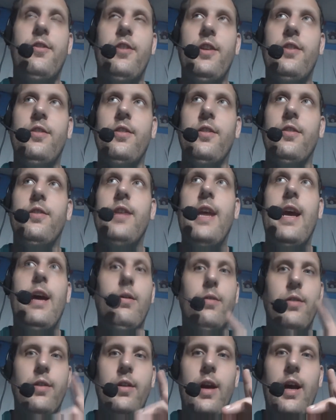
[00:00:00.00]
Now,
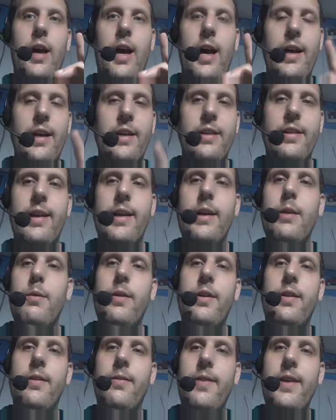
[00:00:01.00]
I could tell you with the
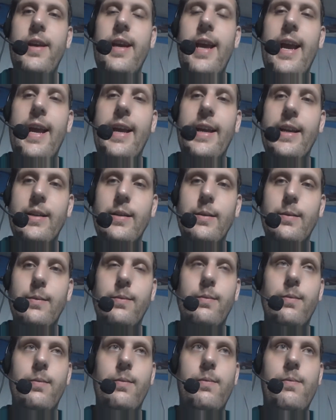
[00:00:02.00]
V8,
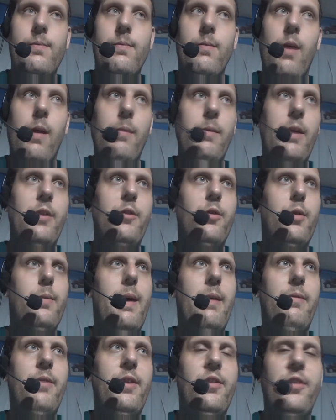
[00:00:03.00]
I'm not sure about
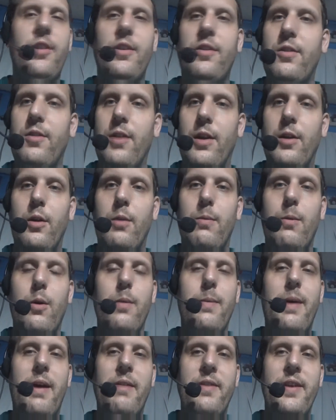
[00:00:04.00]
V6s. I know more about
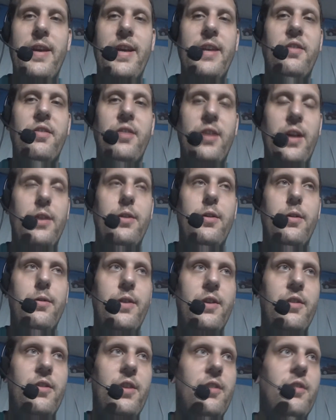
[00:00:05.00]
V8s than I do V6s.